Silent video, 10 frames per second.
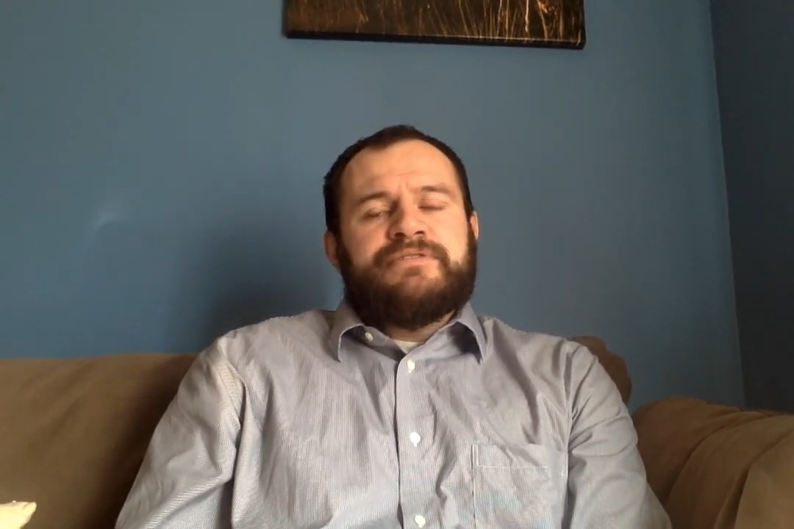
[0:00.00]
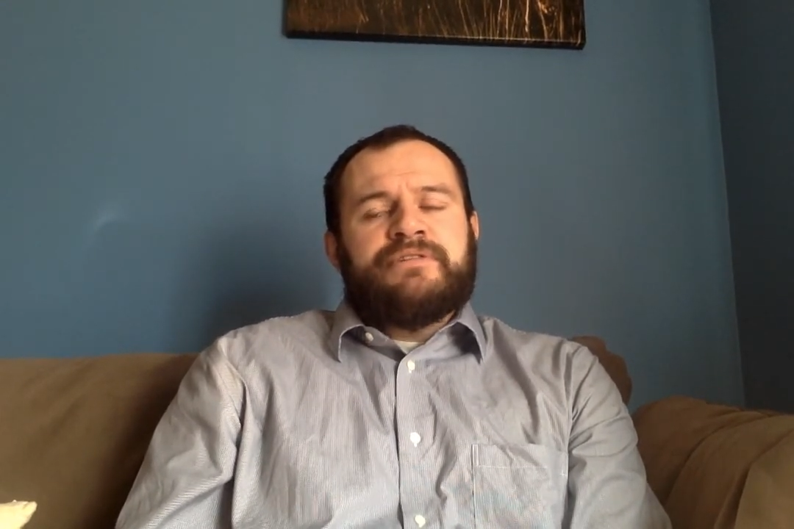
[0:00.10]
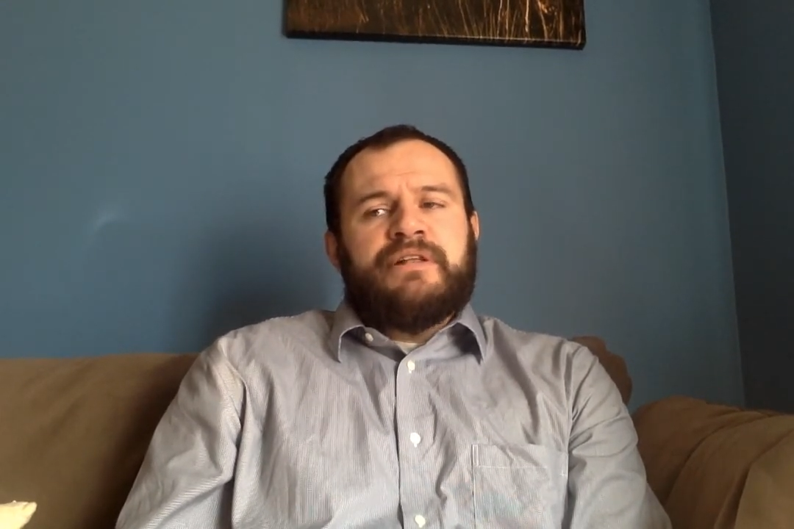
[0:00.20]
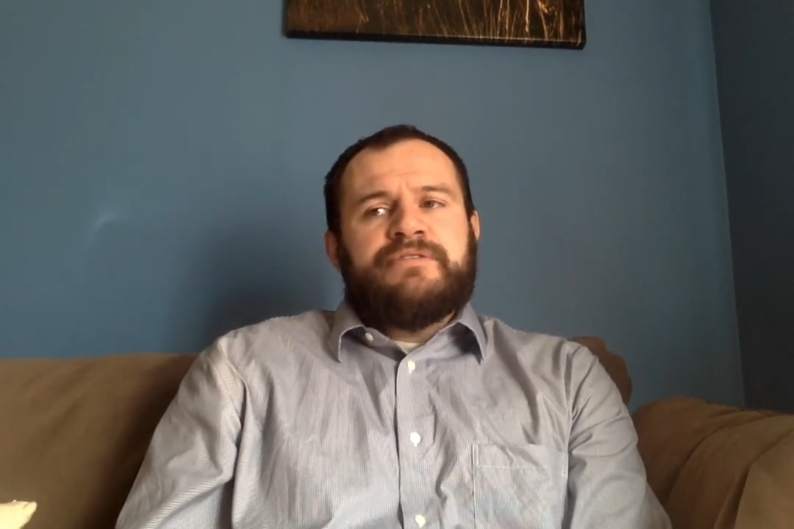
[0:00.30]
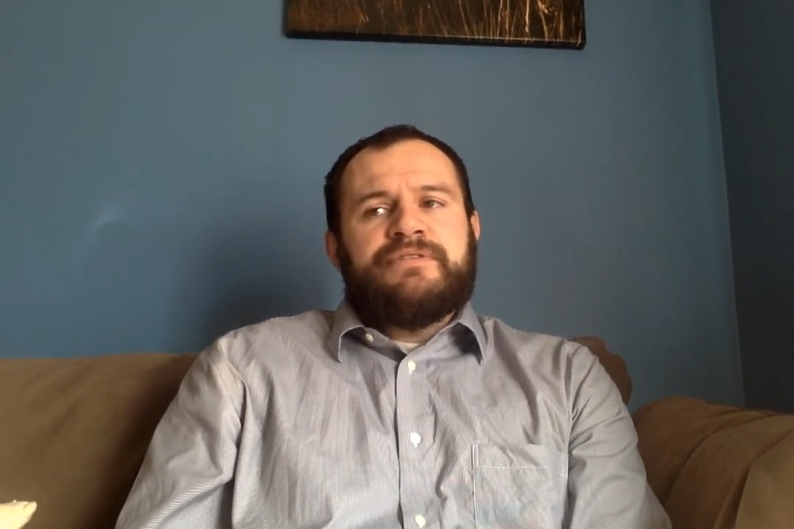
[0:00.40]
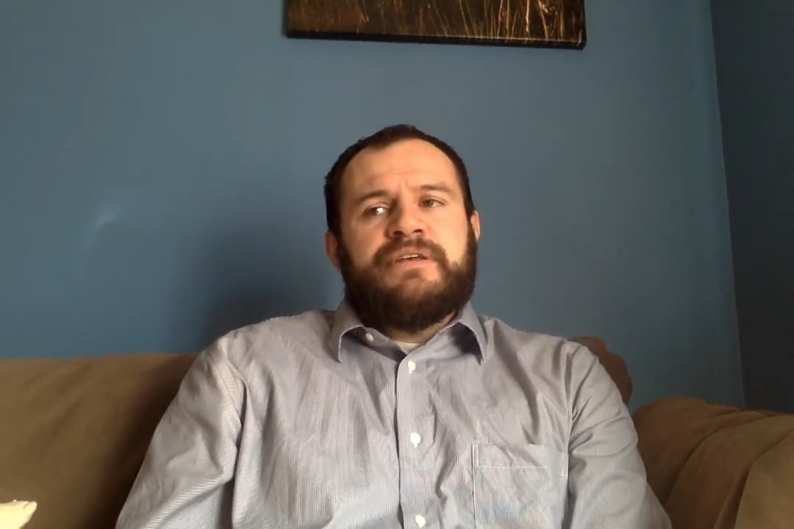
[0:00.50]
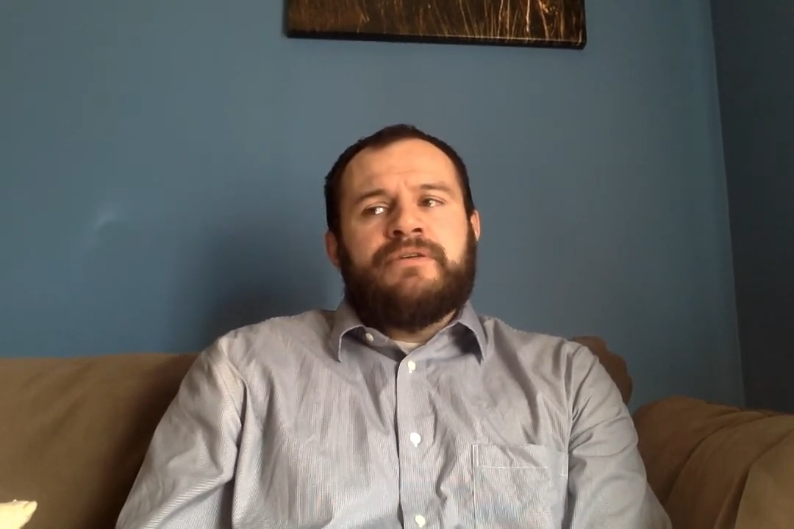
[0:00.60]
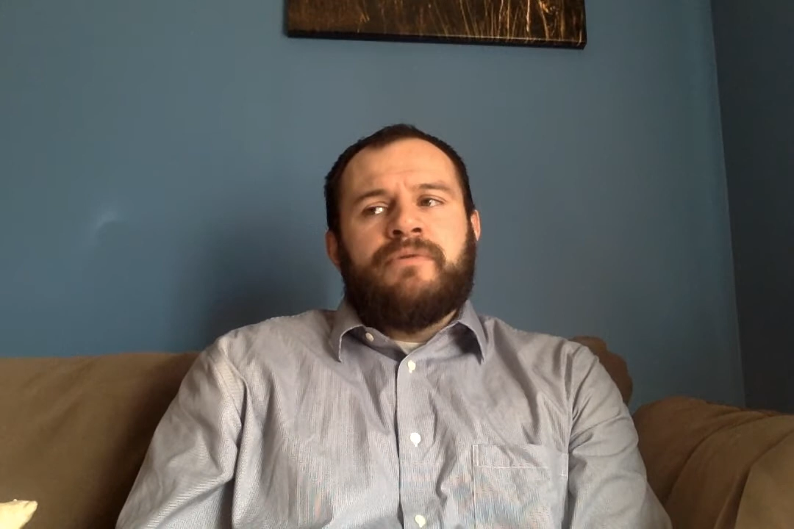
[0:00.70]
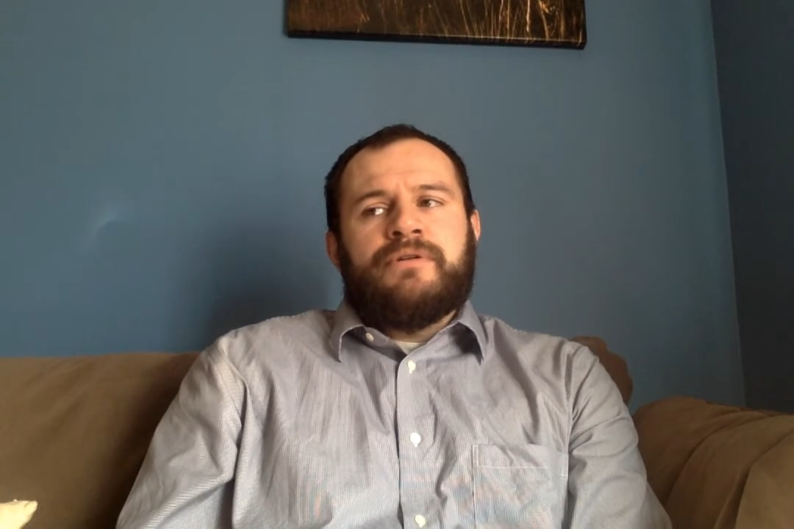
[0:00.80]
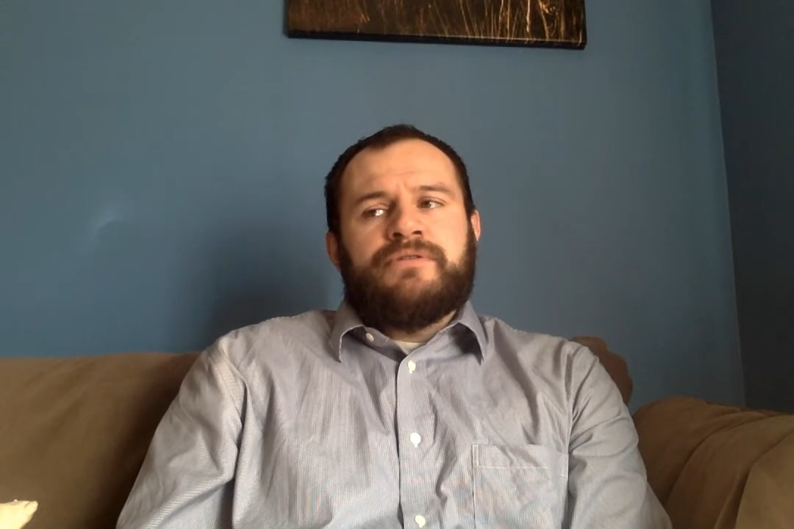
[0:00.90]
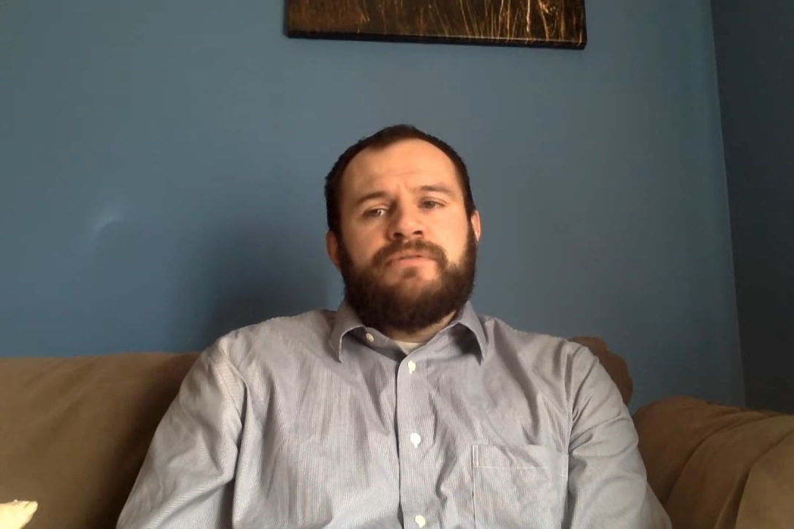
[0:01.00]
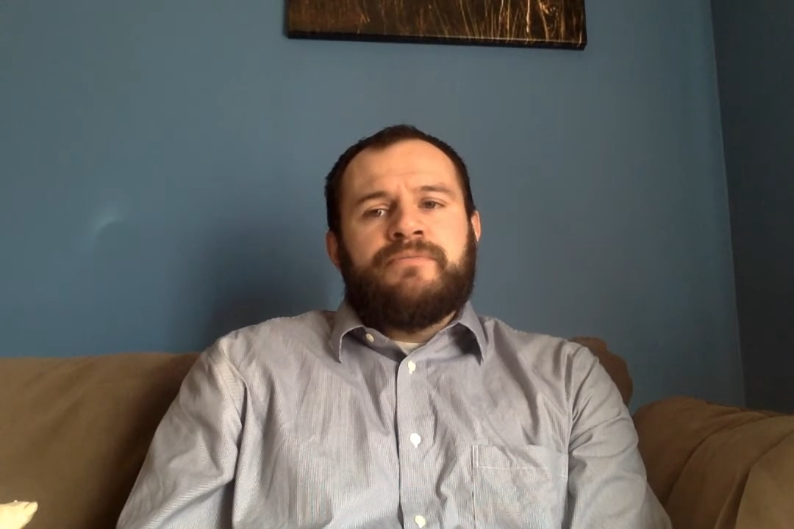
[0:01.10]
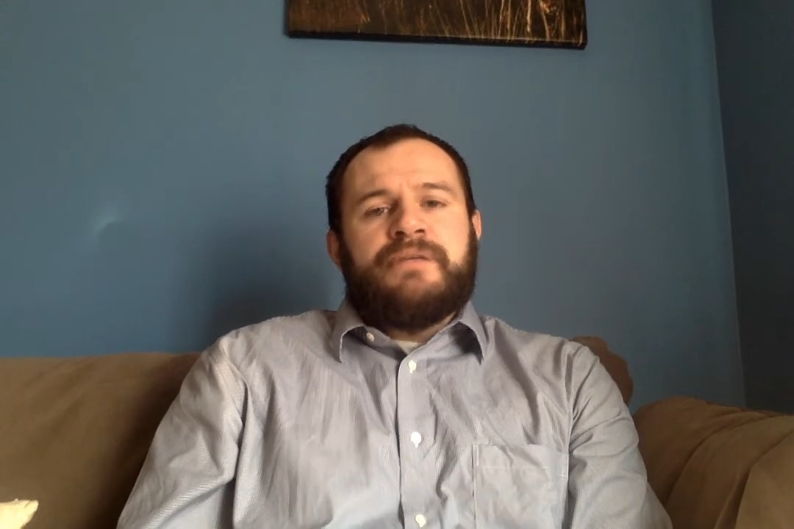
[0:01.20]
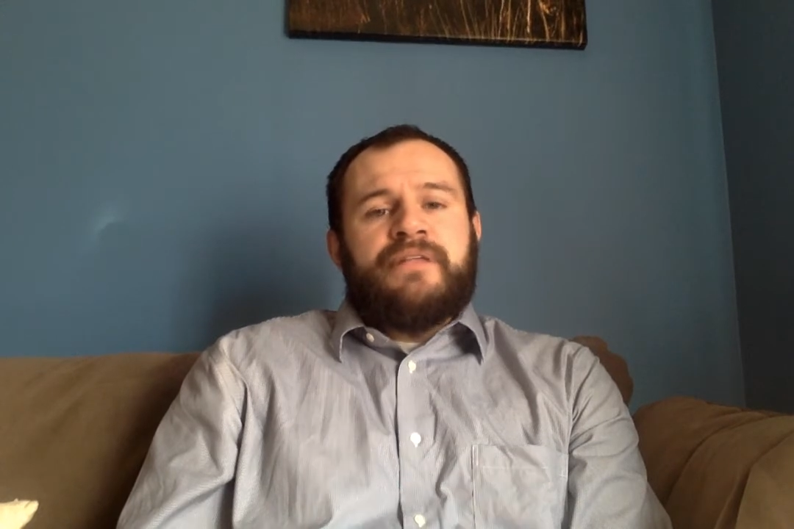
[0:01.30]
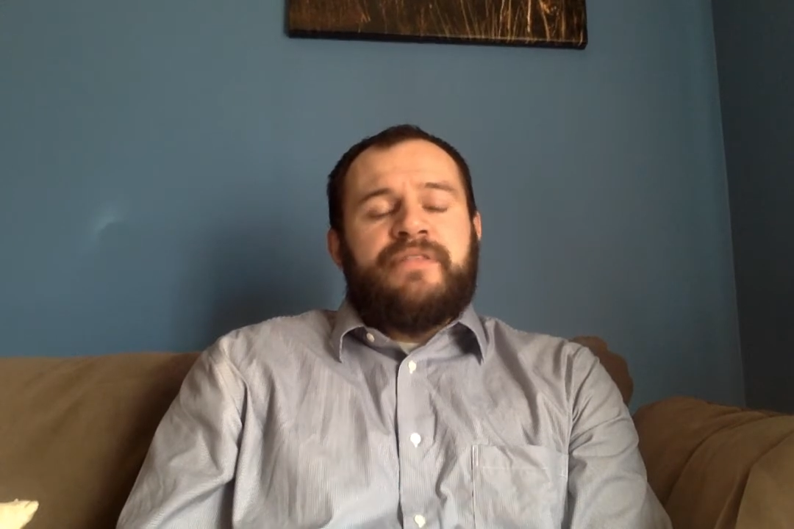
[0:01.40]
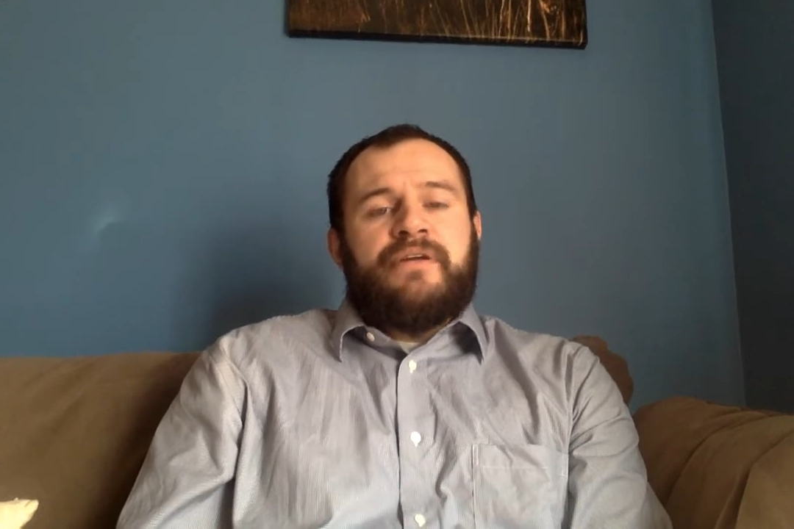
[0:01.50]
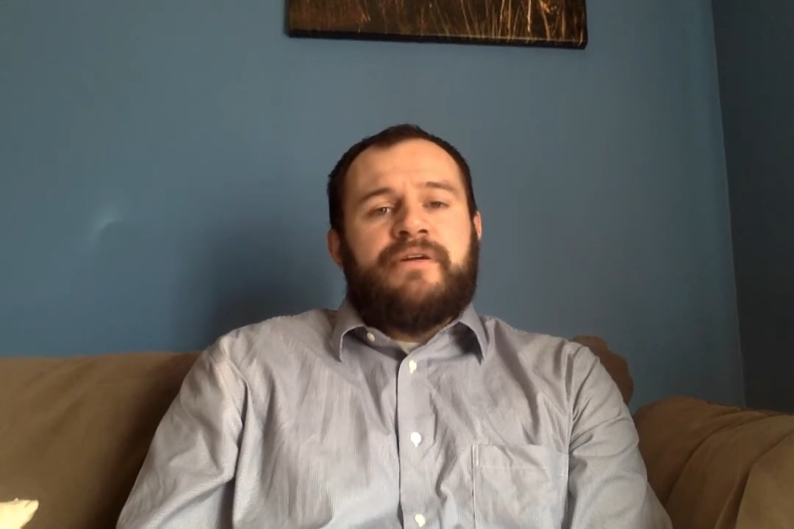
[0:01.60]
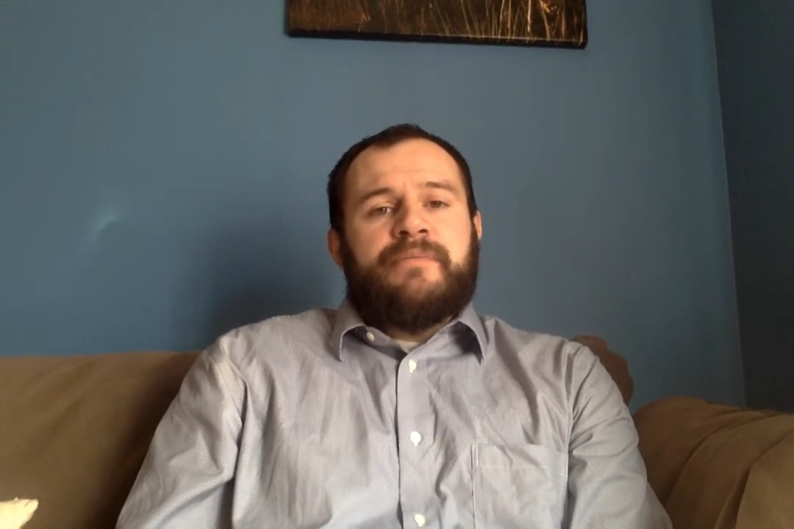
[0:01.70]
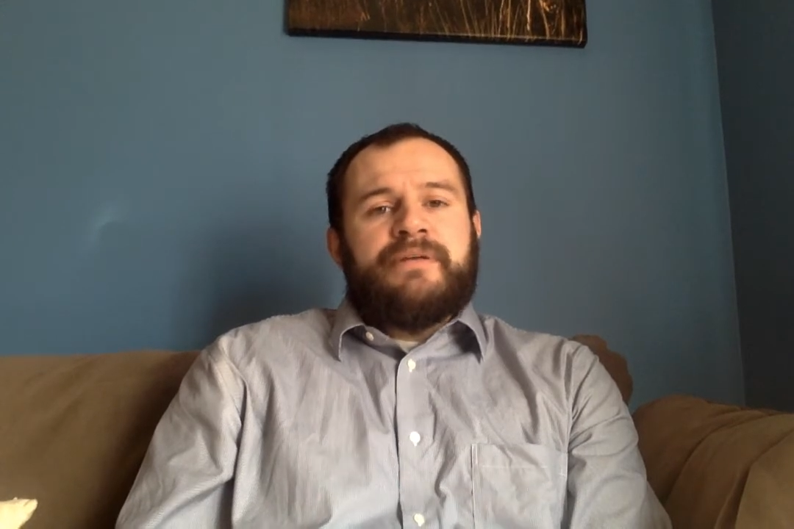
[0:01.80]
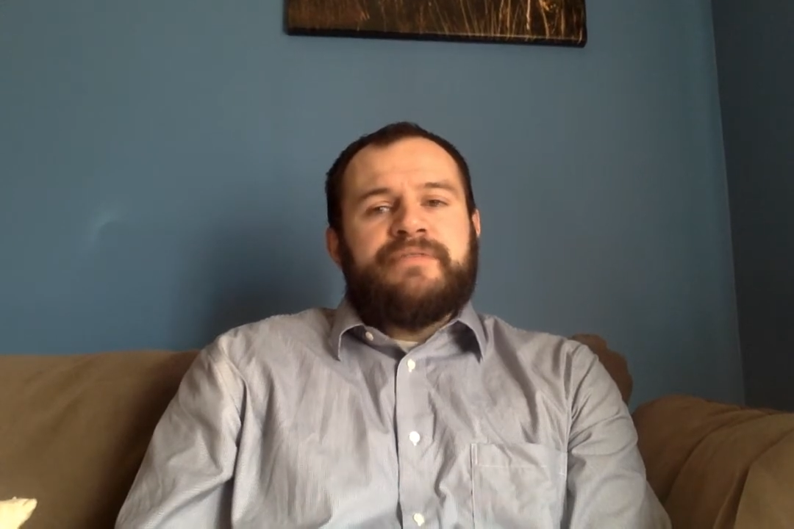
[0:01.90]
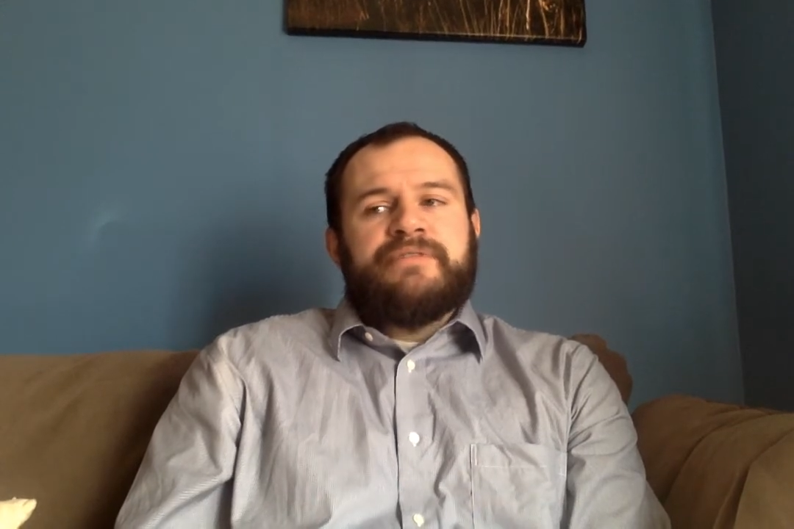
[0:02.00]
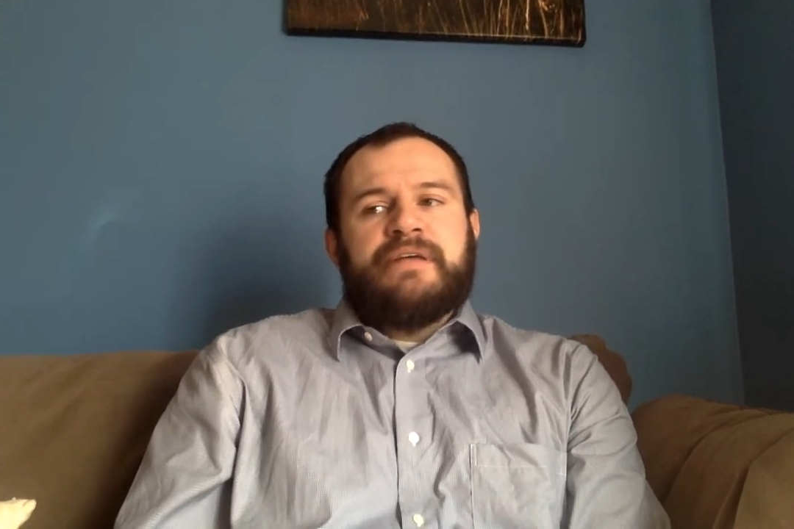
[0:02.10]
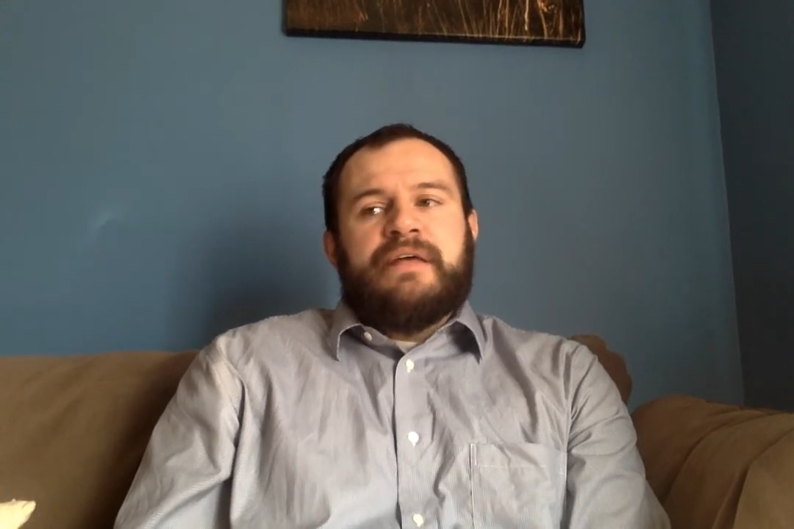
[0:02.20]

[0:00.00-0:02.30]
So let's say you want to be a therapist.